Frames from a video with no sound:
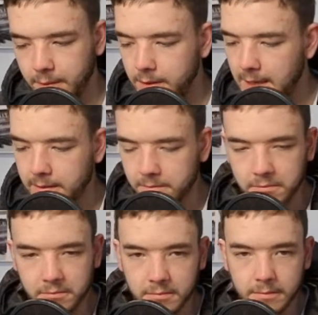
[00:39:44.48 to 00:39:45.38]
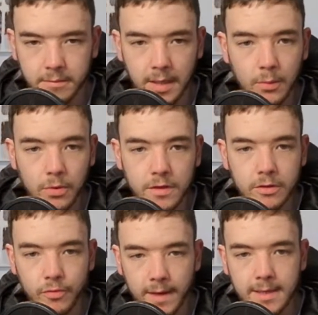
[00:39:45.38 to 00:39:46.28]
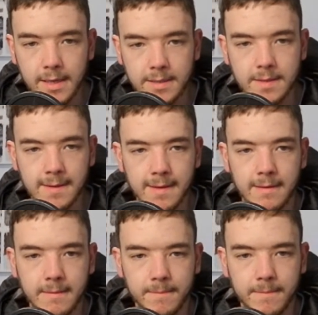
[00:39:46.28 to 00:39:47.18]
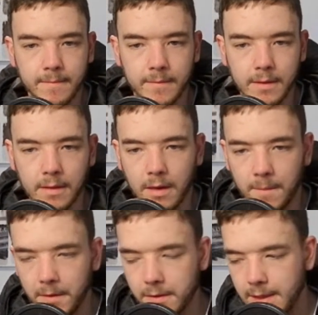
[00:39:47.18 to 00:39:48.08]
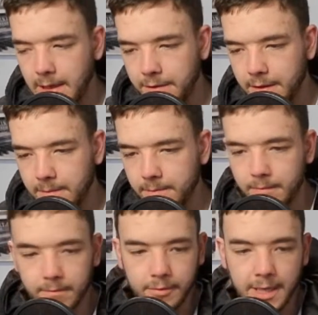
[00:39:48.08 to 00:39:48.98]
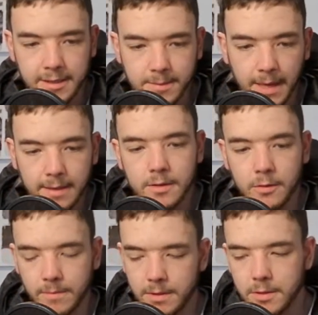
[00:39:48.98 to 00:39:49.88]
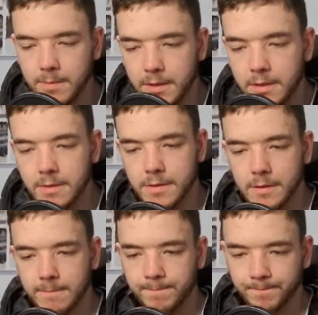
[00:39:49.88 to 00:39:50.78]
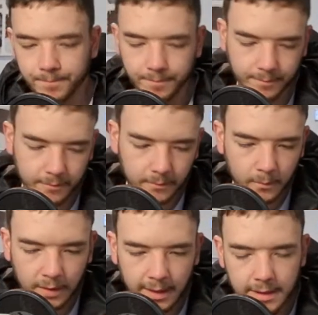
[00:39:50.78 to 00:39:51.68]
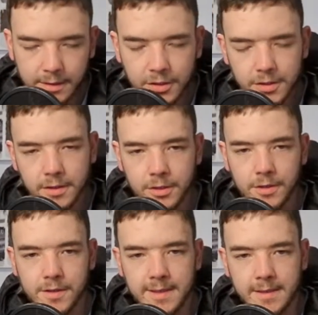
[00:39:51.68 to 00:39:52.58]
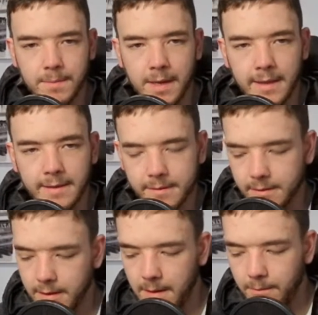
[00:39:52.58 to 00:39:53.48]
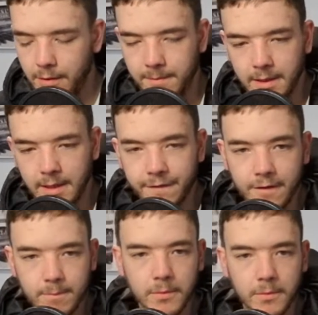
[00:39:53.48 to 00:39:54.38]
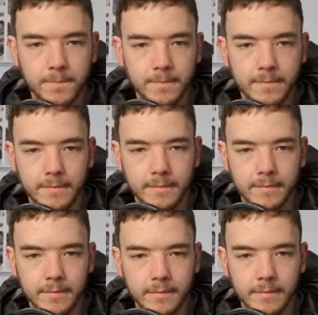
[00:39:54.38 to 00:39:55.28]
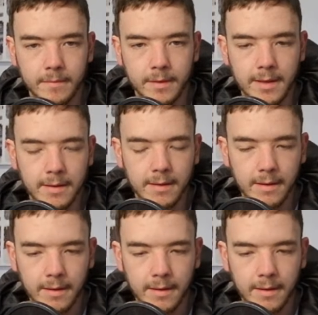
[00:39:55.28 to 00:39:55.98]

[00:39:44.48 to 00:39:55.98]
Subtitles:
But again, he wasn't great yesterday. I'm not going to get on the kid's back too much because he is just adjusting to playing Premier League football. Yeah?